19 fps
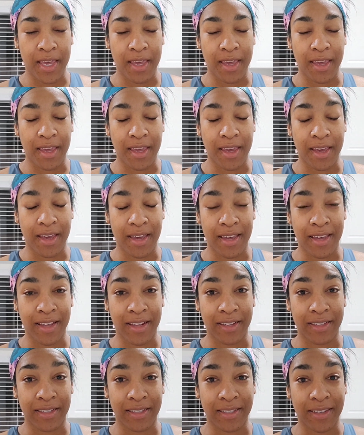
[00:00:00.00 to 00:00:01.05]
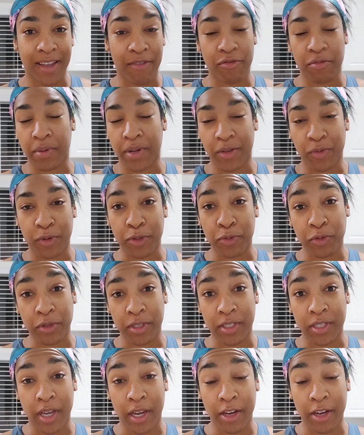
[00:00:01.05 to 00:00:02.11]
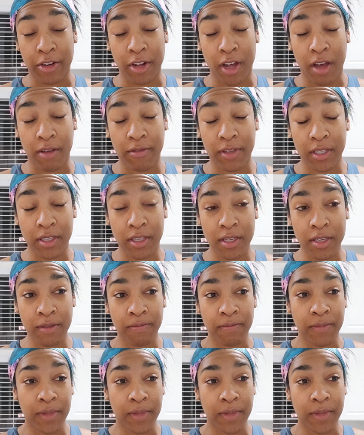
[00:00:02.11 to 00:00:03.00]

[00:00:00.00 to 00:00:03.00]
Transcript: And everybody was really tired, obviously.